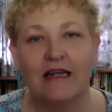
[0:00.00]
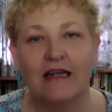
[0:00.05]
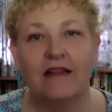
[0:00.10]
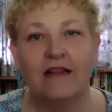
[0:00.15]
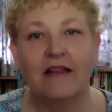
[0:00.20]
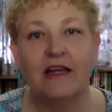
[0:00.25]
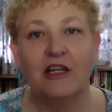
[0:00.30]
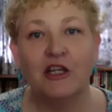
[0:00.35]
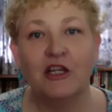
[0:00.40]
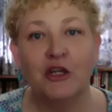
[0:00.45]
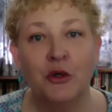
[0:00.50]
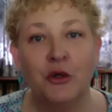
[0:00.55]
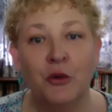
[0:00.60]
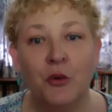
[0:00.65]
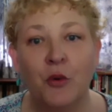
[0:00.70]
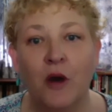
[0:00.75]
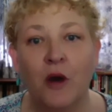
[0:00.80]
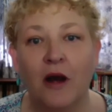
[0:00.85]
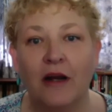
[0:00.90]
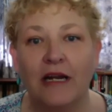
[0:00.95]
that
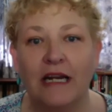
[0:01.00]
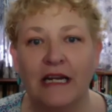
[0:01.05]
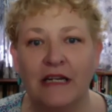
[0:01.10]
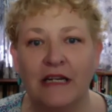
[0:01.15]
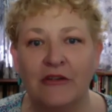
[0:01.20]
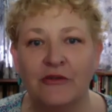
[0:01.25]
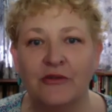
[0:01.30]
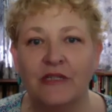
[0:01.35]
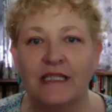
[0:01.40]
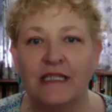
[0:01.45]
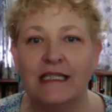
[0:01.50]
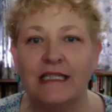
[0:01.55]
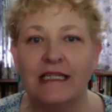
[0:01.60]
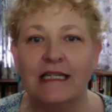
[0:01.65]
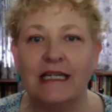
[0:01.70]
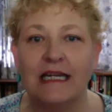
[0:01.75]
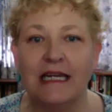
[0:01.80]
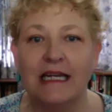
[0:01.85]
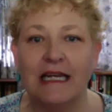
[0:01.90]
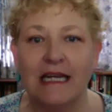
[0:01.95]
you are interested
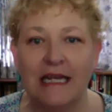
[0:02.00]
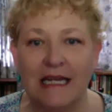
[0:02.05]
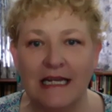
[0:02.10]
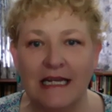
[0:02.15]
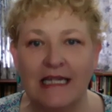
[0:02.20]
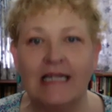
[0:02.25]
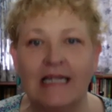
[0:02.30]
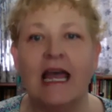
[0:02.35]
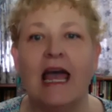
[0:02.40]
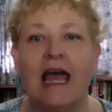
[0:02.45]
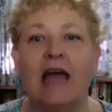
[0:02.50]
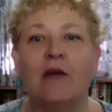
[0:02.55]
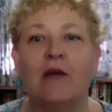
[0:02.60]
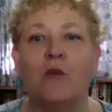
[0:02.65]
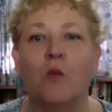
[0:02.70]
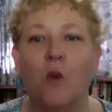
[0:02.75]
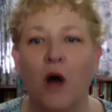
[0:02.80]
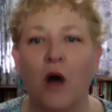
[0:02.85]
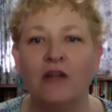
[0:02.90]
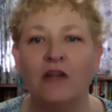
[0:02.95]
in and
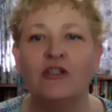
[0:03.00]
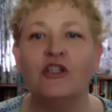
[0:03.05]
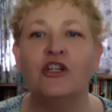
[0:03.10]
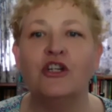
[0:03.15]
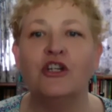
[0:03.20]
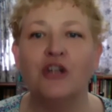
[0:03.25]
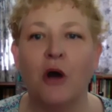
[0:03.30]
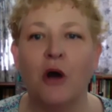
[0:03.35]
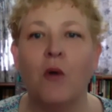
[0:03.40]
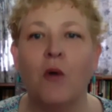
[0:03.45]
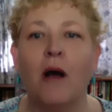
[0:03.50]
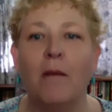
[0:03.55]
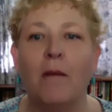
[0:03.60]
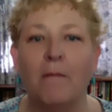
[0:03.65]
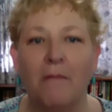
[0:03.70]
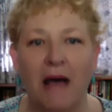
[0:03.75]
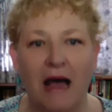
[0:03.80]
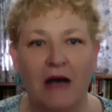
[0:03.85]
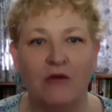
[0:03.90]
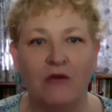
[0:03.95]
want to know
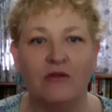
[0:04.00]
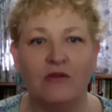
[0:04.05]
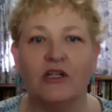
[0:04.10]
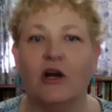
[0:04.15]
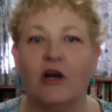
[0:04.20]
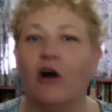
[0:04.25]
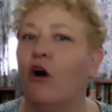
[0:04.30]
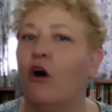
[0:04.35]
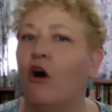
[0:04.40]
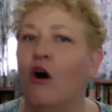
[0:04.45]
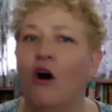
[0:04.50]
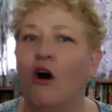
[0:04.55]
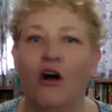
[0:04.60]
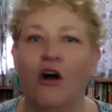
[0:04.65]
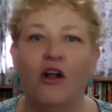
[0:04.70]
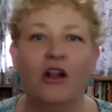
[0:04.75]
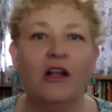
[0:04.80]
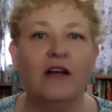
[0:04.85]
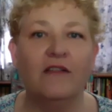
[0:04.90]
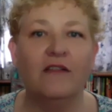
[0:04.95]
about
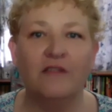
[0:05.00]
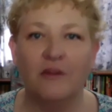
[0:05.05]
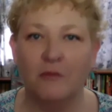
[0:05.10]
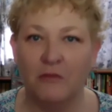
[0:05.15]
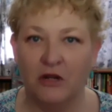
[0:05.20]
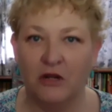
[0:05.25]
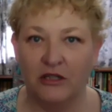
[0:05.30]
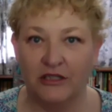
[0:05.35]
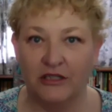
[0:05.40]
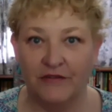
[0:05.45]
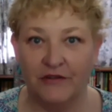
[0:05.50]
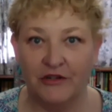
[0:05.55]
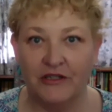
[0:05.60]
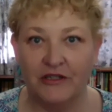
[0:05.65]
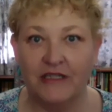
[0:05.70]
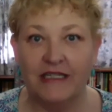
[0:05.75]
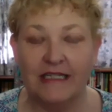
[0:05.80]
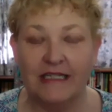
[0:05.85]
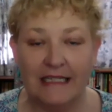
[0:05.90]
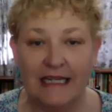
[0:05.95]
all of the
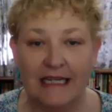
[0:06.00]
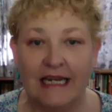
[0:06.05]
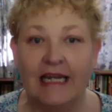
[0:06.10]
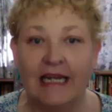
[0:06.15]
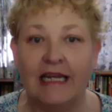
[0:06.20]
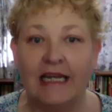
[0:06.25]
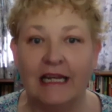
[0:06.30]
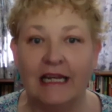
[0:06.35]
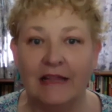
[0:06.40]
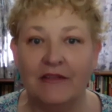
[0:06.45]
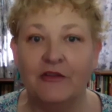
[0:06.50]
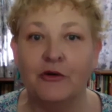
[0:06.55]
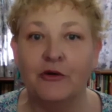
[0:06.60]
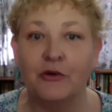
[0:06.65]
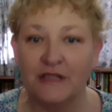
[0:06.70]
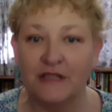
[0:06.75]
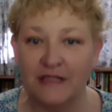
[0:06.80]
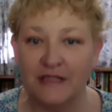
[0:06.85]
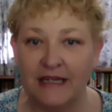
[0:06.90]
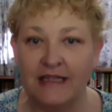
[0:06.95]
multiverses sitting in your
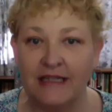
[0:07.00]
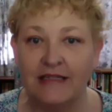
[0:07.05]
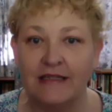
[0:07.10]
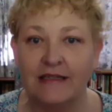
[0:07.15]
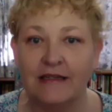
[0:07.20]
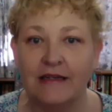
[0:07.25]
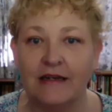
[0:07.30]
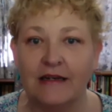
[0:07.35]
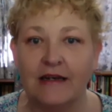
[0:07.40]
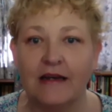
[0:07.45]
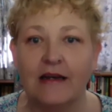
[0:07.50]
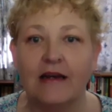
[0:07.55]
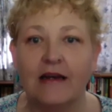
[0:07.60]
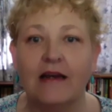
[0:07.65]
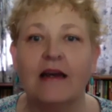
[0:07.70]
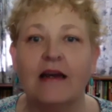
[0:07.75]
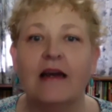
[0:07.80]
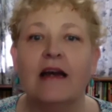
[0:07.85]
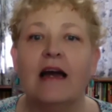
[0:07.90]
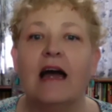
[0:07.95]
seats.
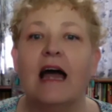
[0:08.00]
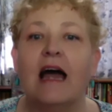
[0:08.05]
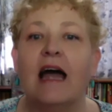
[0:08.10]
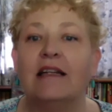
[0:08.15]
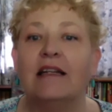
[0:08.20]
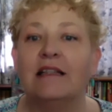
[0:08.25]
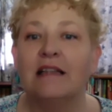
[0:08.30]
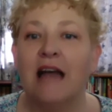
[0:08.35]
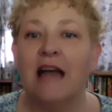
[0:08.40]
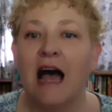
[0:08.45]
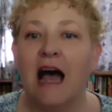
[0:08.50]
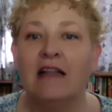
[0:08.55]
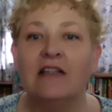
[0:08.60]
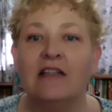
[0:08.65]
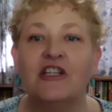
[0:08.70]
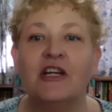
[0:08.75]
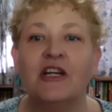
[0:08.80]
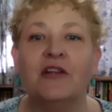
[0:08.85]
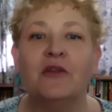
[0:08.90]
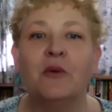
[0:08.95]

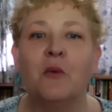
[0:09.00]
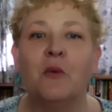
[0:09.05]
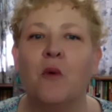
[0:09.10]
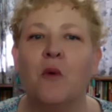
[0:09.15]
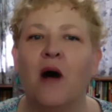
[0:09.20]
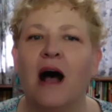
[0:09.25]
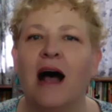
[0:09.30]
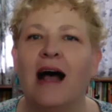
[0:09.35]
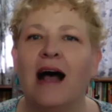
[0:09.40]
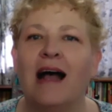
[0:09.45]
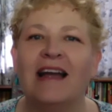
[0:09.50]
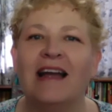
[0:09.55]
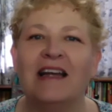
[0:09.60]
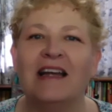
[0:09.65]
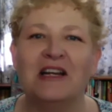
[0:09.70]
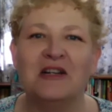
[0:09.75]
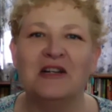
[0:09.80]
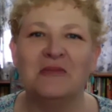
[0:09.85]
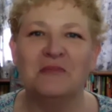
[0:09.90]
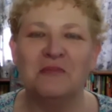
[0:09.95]
Acknowledging the wide
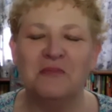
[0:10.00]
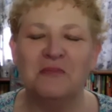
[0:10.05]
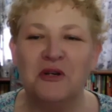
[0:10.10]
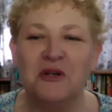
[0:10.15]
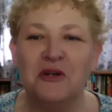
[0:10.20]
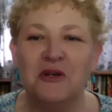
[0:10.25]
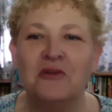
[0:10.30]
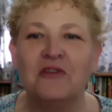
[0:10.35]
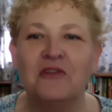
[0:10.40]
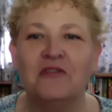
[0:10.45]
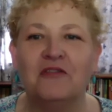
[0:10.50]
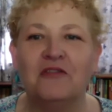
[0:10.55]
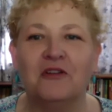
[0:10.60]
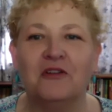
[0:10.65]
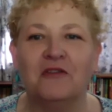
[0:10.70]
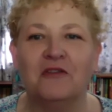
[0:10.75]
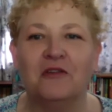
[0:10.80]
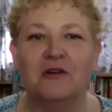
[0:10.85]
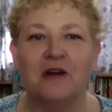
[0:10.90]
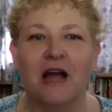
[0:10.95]
and beautiful
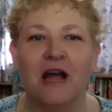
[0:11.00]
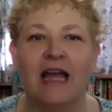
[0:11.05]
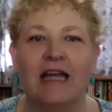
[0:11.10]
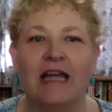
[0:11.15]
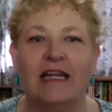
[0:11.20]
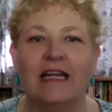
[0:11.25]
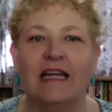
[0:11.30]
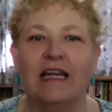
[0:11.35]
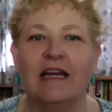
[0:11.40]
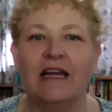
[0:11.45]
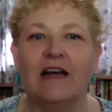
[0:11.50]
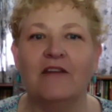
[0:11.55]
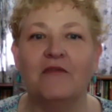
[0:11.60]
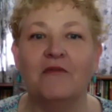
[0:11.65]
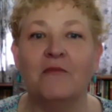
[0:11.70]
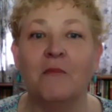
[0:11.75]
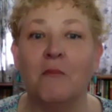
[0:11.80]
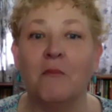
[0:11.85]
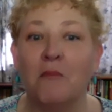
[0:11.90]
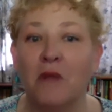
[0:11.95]
variety of
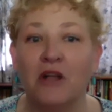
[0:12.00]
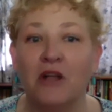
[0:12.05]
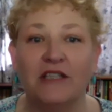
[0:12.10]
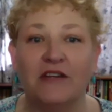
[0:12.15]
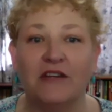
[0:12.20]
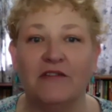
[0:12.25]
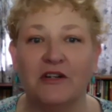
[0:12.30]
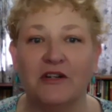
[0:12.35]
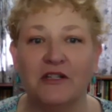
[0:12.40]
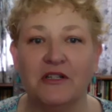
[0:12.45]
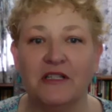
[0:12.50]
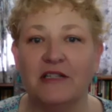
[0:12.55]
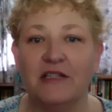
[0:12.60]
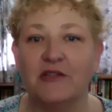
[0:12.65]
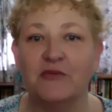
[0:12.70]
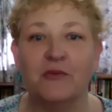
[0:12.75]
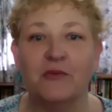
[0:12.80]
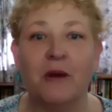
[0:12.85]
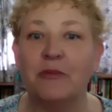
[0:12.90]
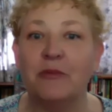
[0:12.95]
multiverses
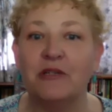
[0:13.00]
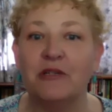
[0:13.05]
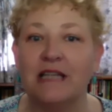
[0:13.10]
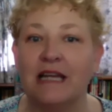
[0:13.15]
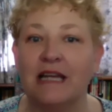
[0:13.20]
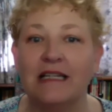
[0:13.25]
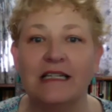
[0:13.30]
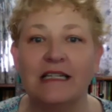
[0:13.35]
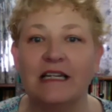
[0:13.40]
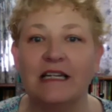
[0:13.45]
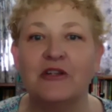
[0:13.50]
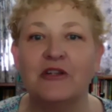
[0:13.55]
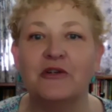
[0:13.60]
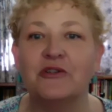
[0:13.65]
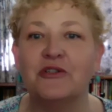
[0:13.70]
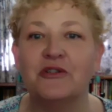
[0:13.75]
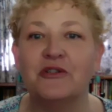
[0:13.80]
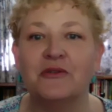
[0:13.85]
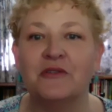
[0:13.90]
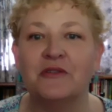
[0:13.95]
represented in your
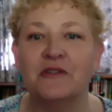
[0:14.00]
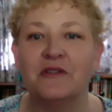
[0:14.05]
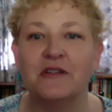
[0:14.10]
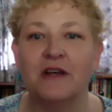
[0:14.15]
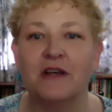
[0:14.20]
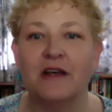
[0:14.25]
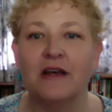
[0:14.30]
students